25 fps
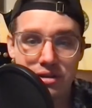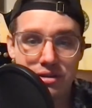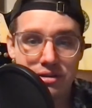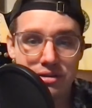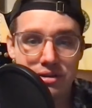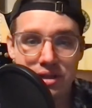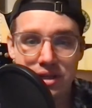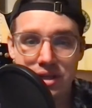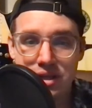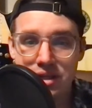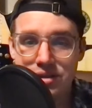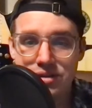in
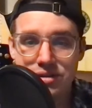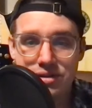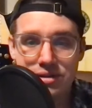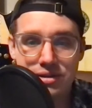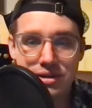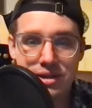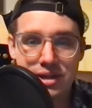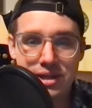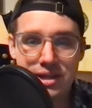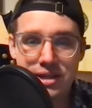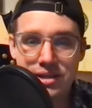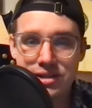his
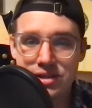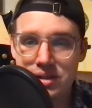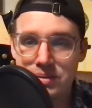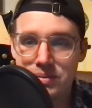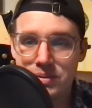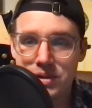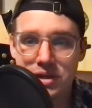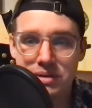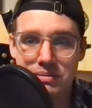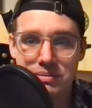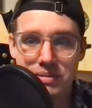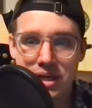
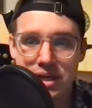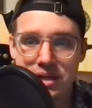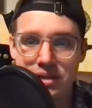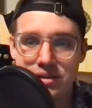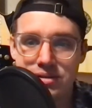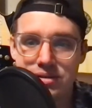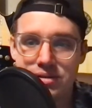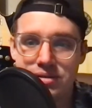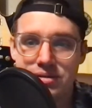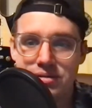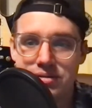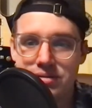limited
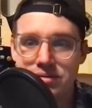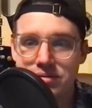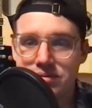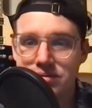minutes.